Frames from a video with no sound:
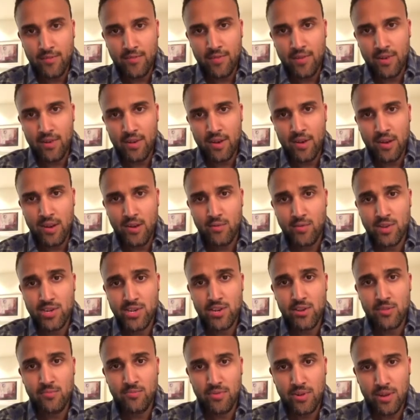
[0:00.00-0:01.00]
for an
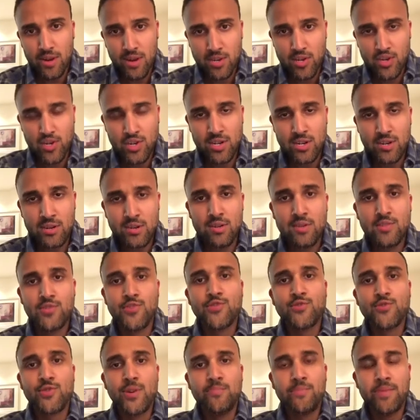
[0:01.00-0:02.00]
original production,
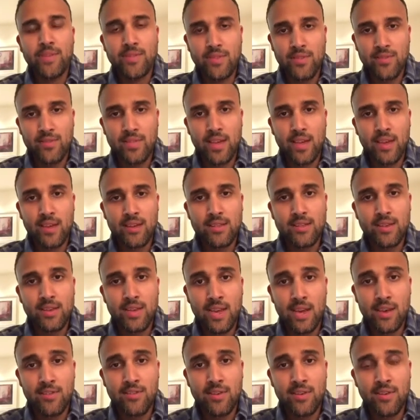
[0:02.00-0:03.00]
scripted the thing
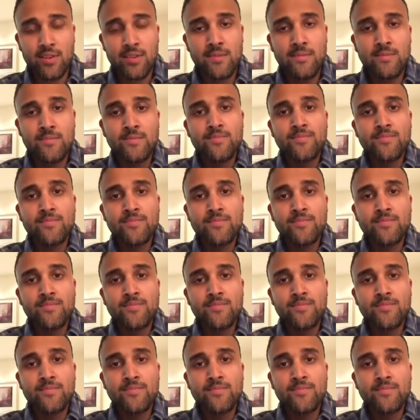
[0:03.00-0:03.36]
together,